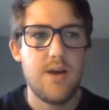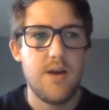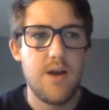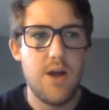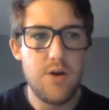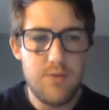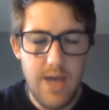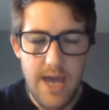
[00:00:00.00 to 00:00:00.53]

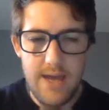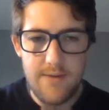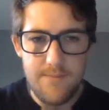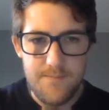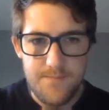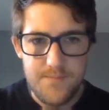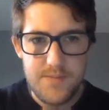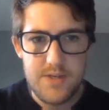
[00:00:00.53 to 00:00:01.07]
Okay,
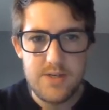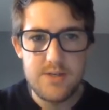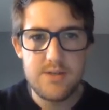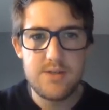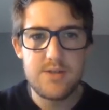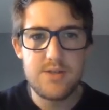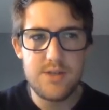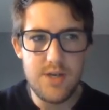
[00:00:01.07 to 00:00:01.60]

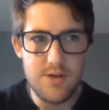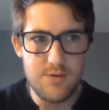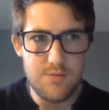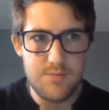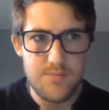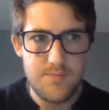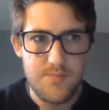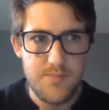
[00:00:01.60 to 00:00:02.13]

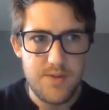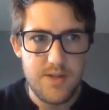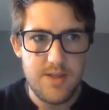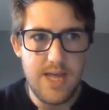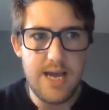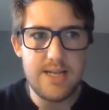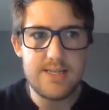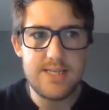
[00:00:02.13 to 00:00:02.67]
so
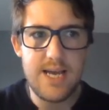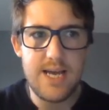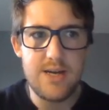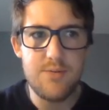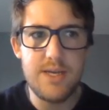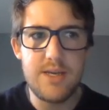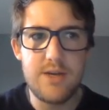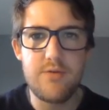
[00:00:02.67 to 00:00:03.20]
that's how
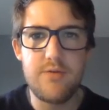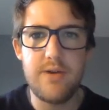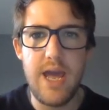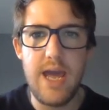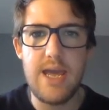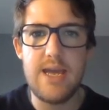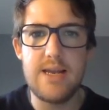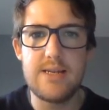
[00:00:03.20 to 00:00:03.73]
we
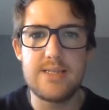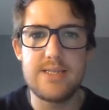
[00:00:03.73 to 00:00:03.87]
create